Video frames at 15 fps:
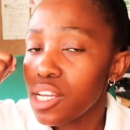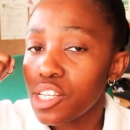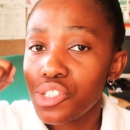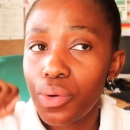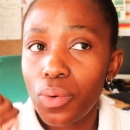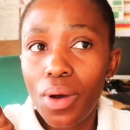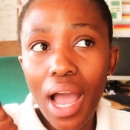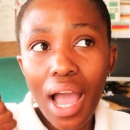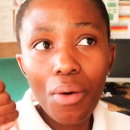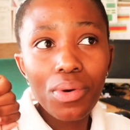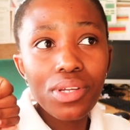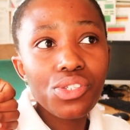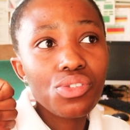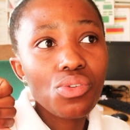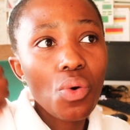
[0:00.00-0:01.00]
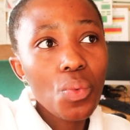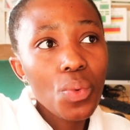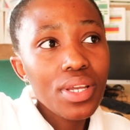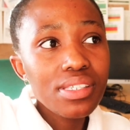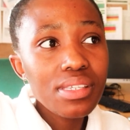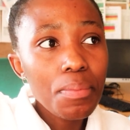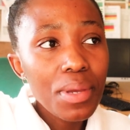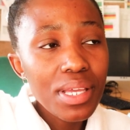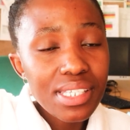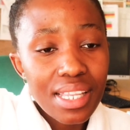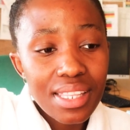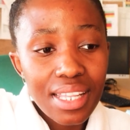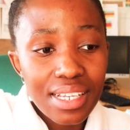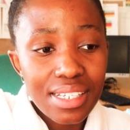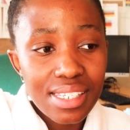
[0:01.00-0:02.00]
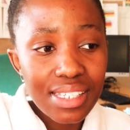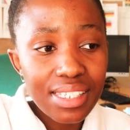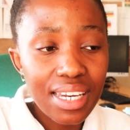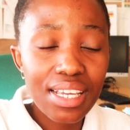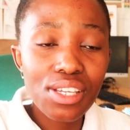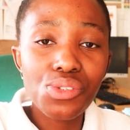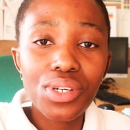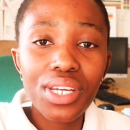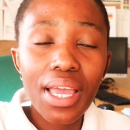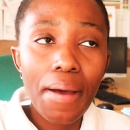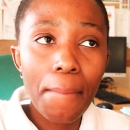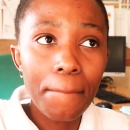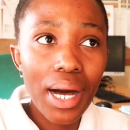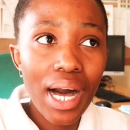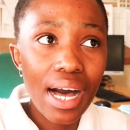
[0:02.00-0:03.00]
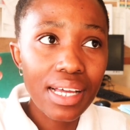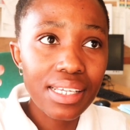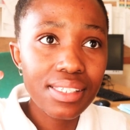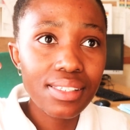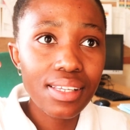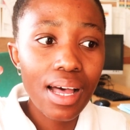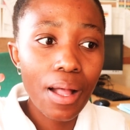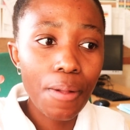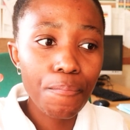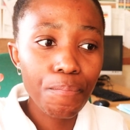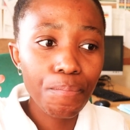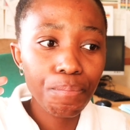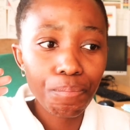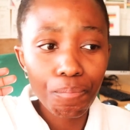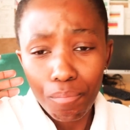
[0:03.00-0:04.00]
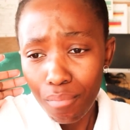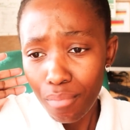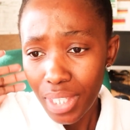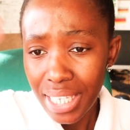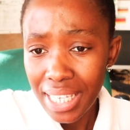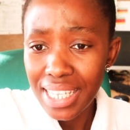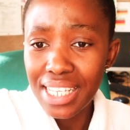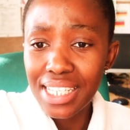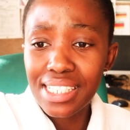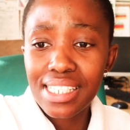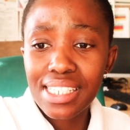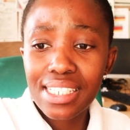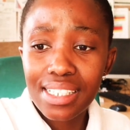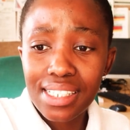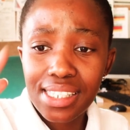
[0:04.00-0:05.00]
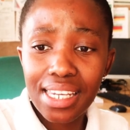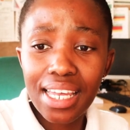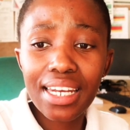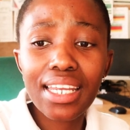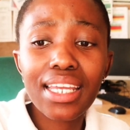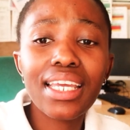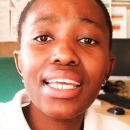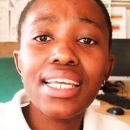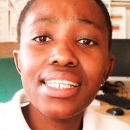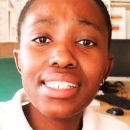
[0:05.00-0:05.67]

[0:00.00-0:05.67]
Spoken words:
So I was always a person that stays on campus, eating, studying,